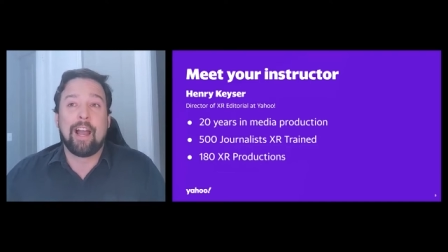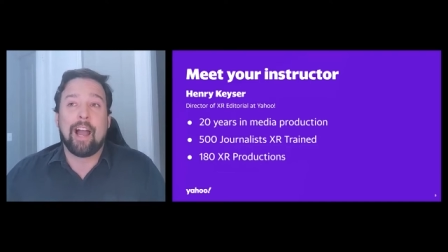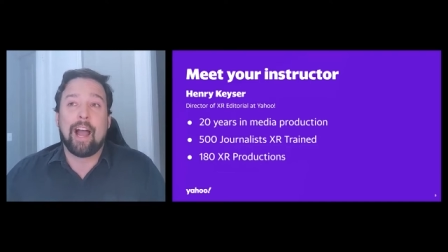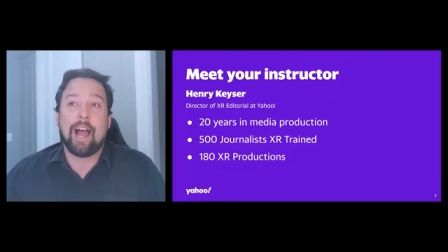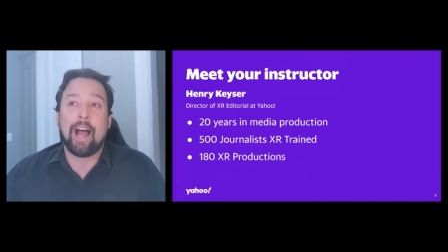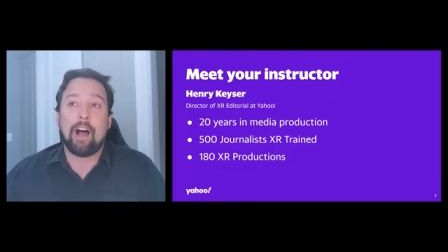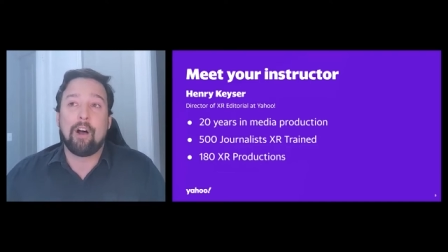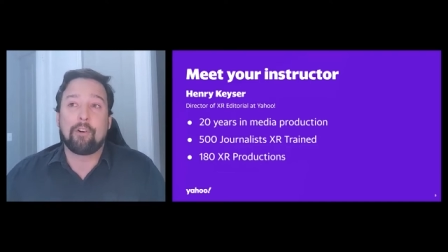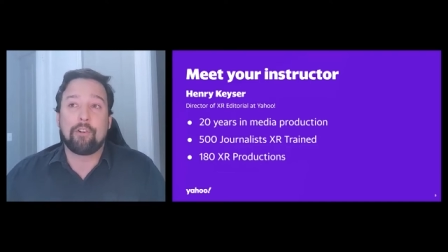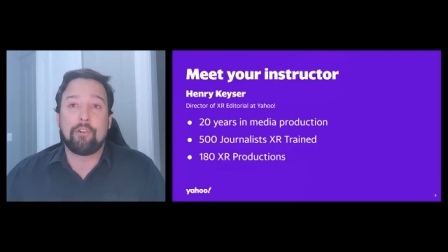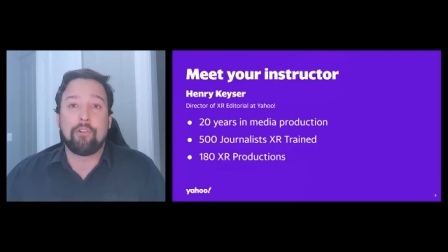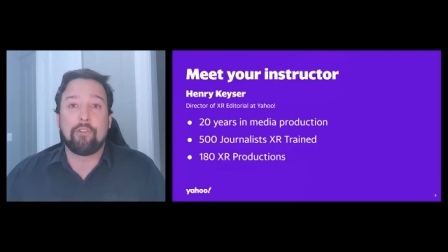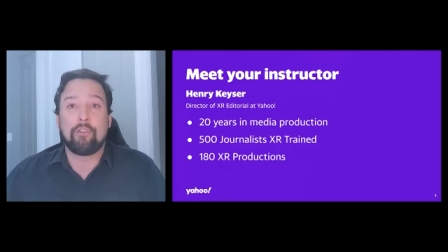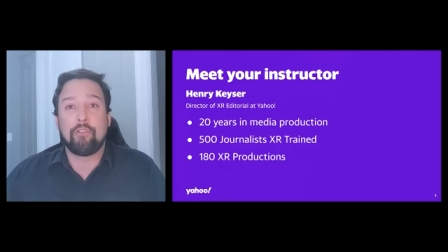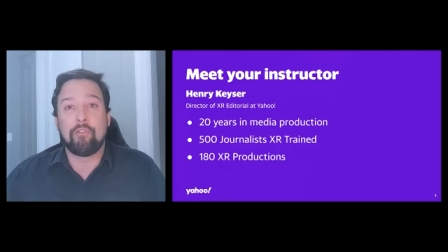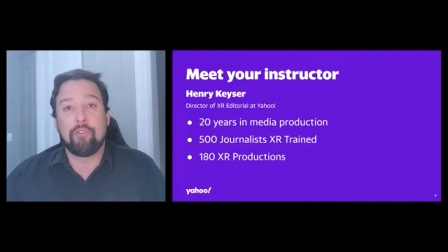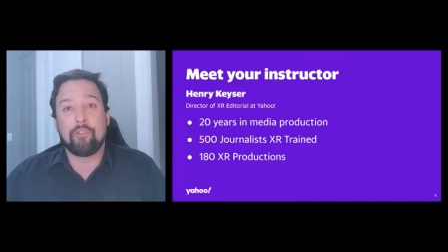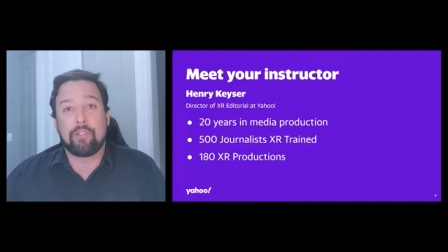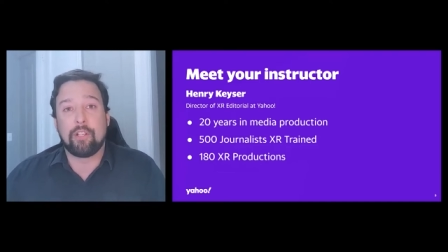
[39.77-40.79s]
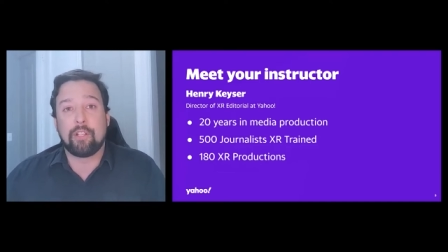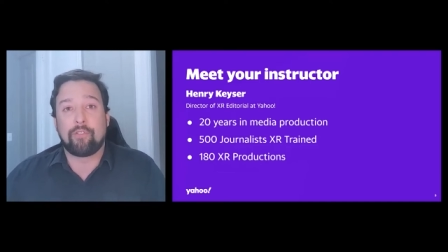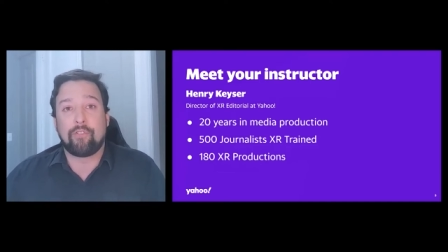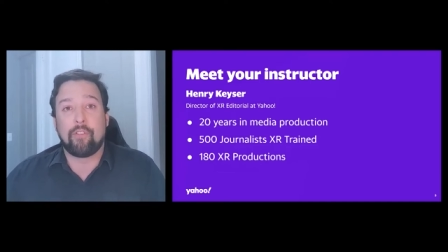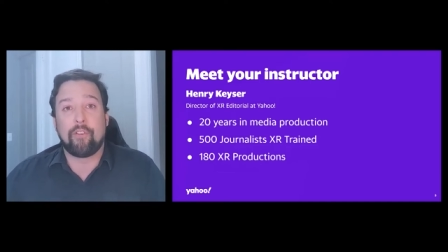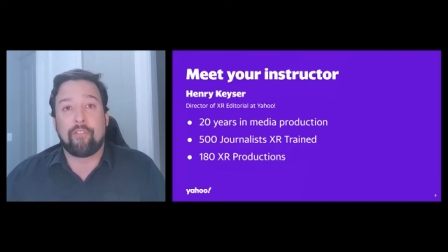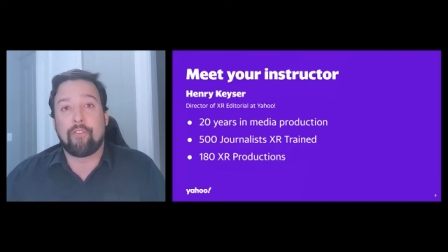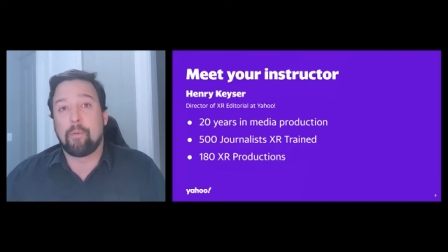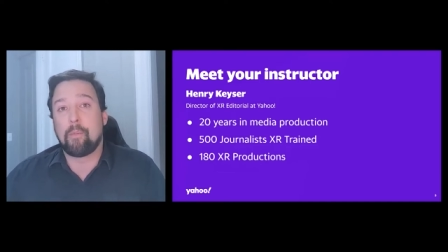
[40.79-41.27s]
how can you use this for
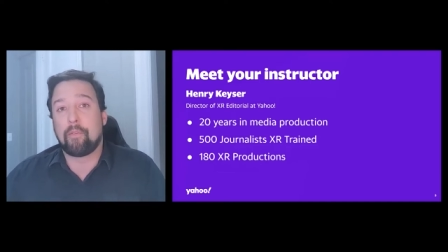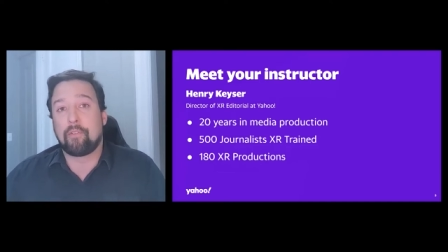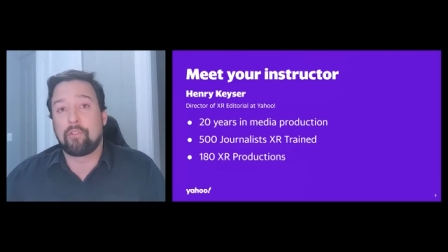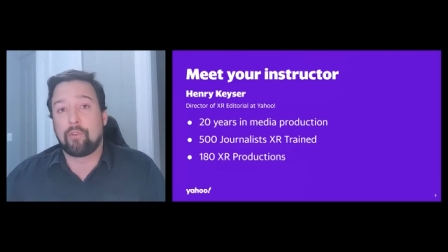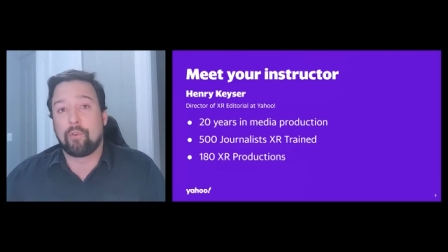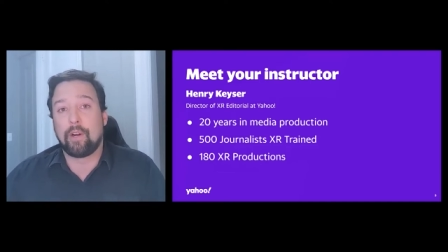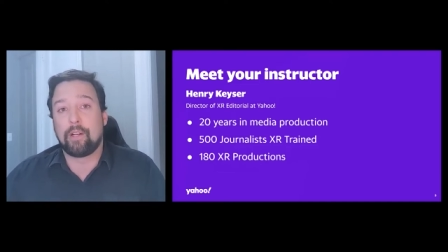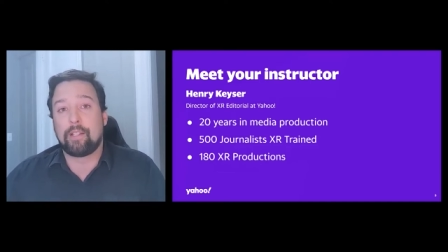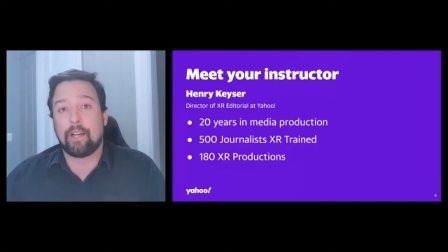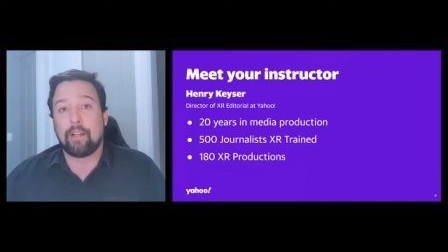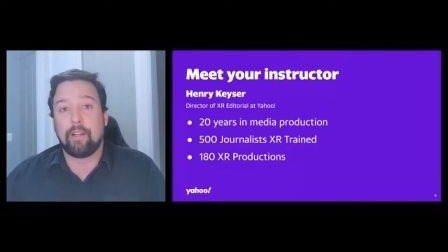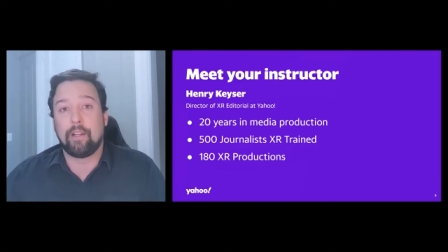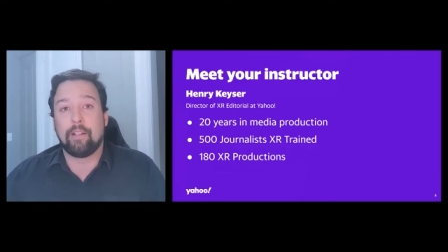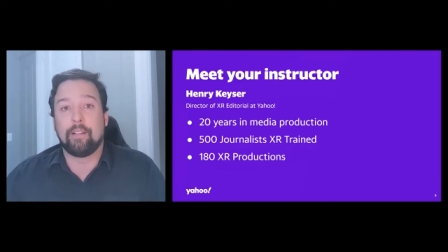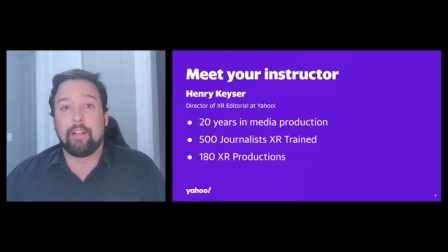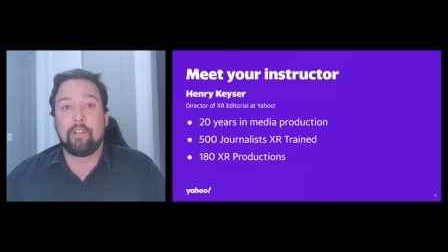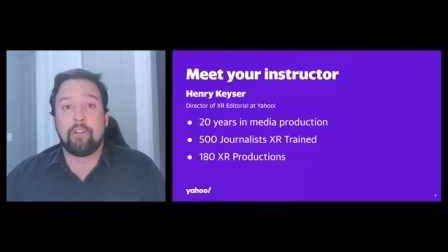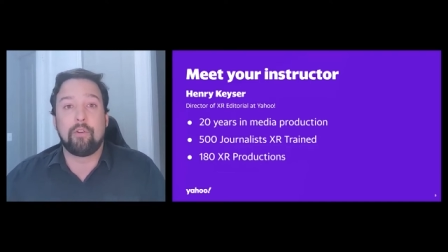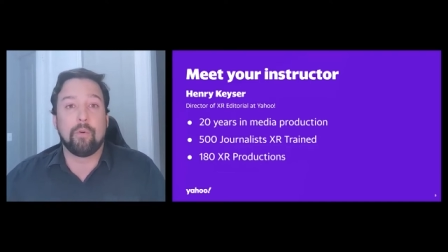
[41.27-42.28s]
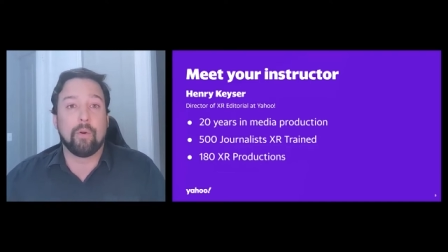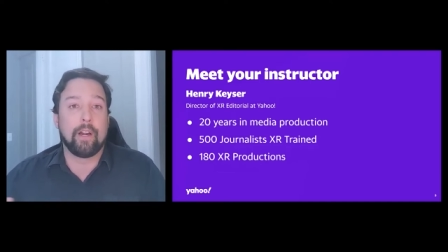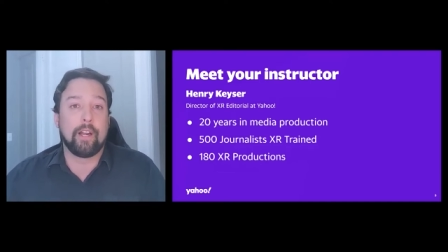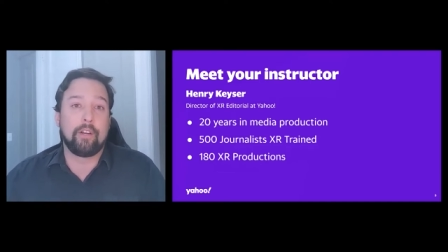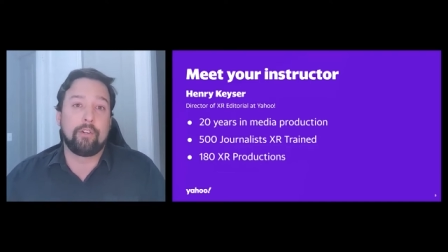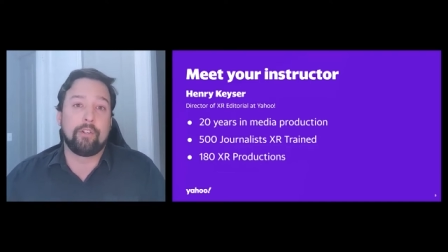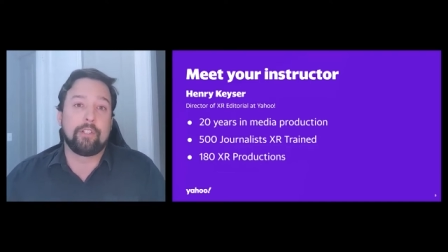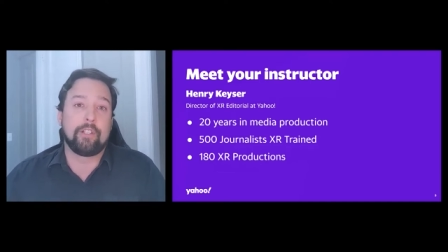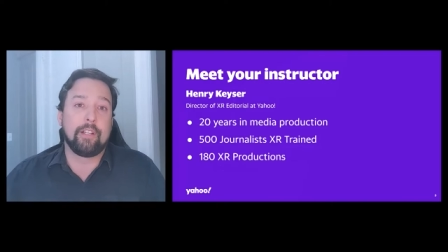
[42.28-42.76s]
the form of storytelling that you are
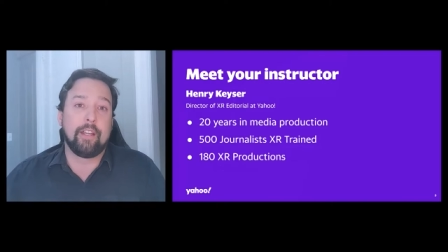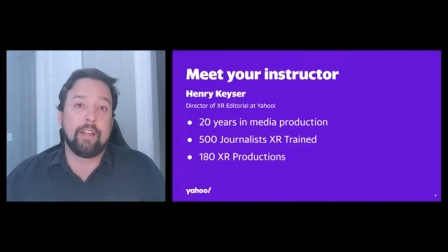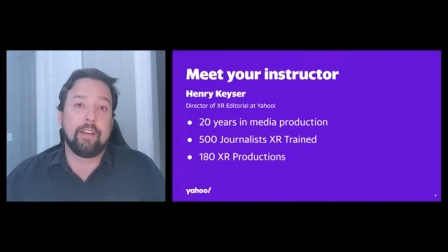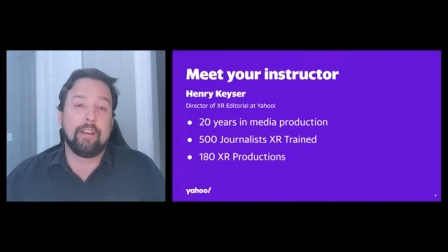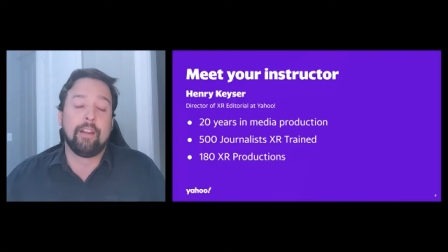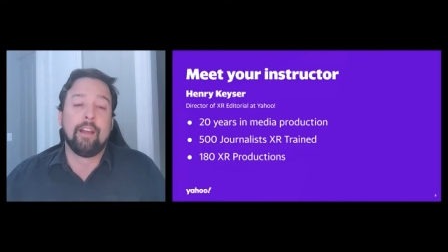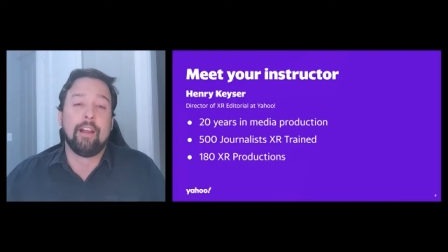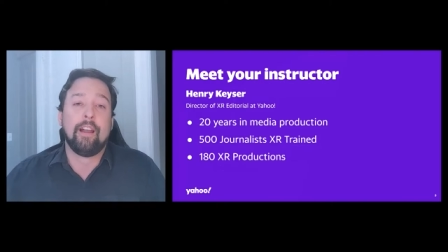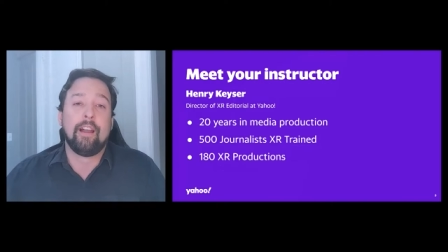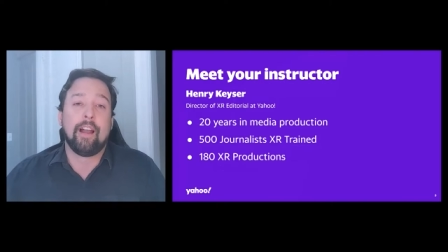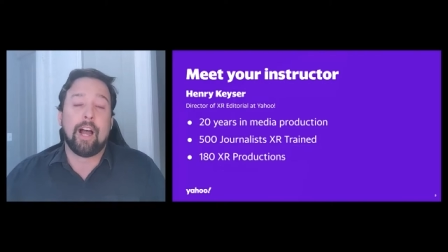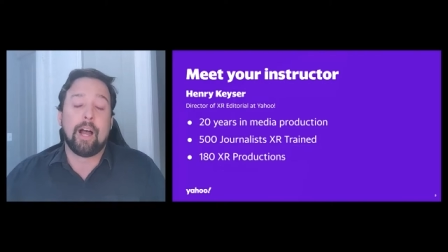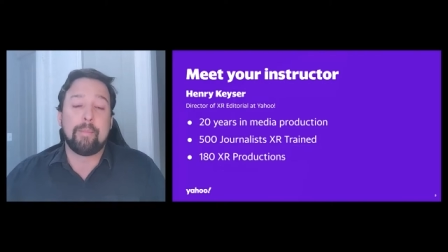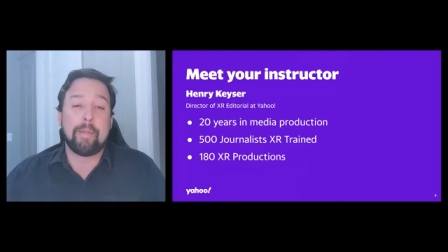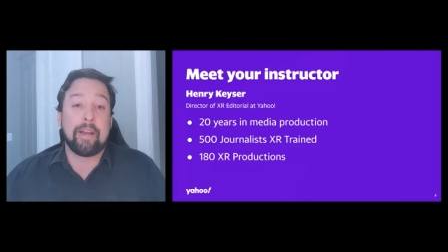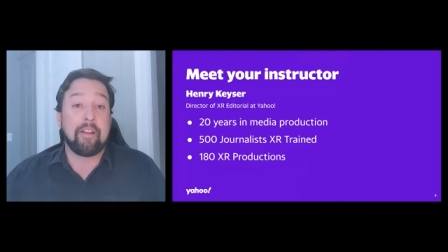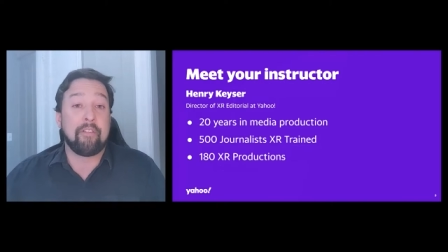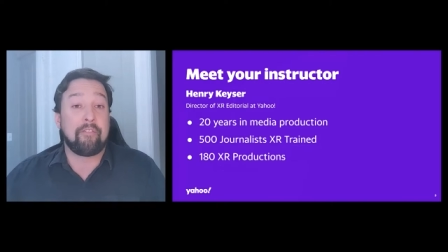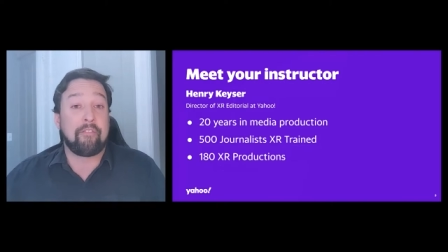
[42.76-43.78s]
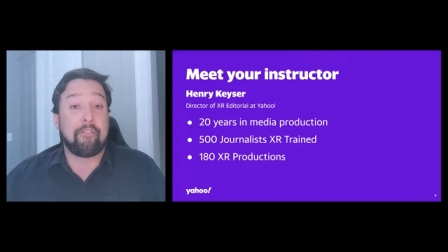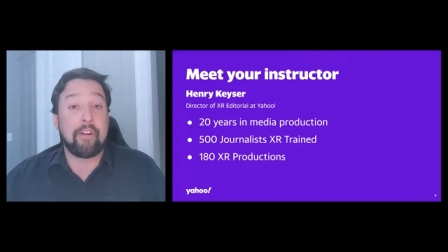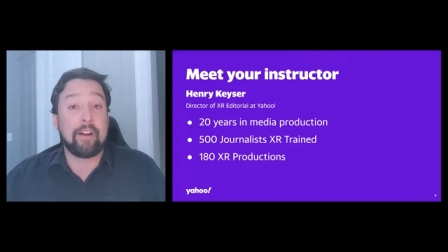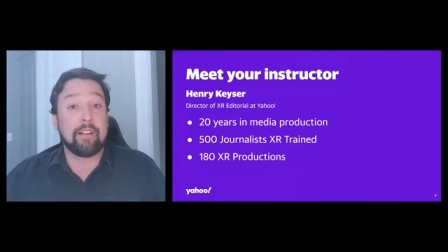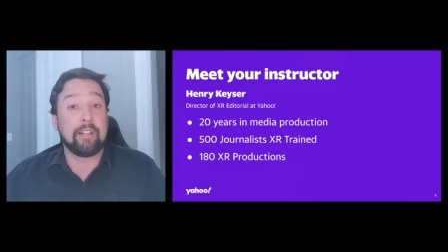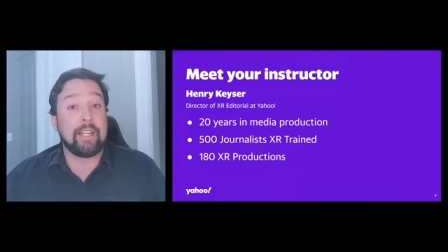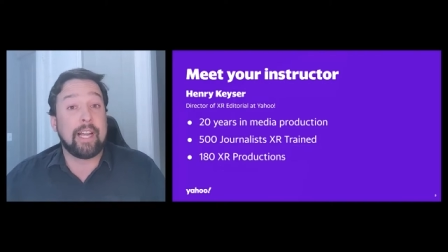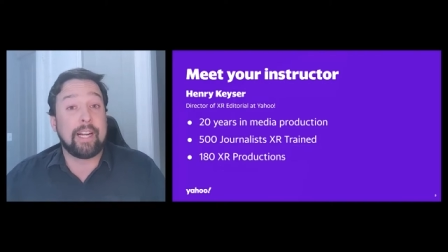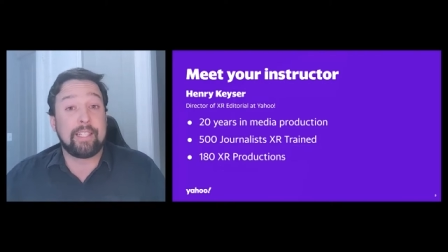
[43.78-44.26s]
interested in at a
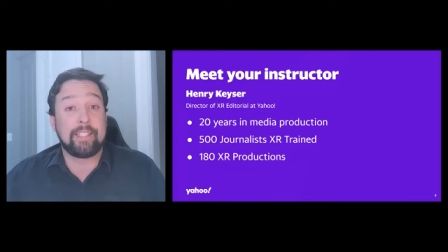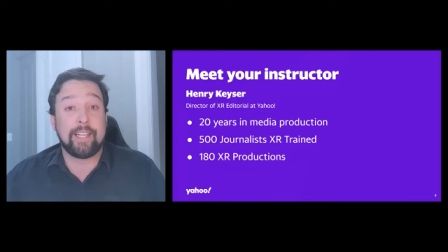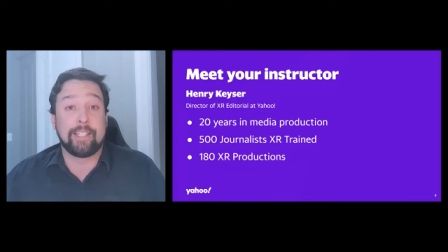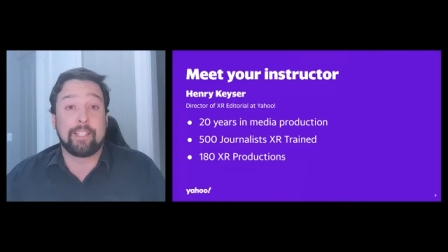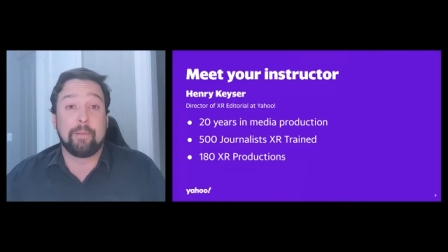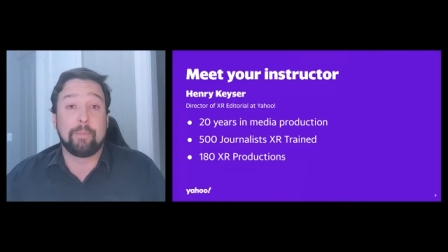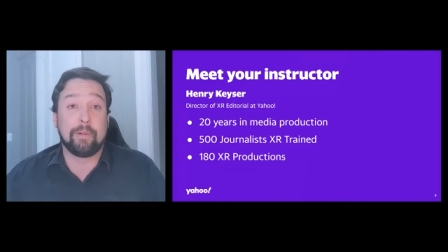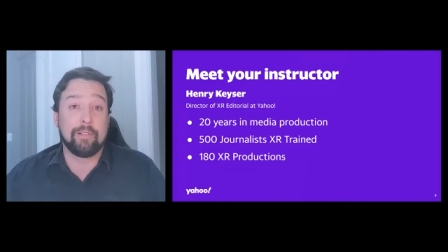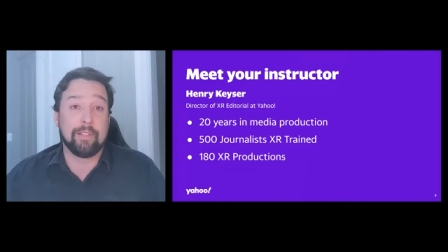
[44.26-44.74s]
fairly accessible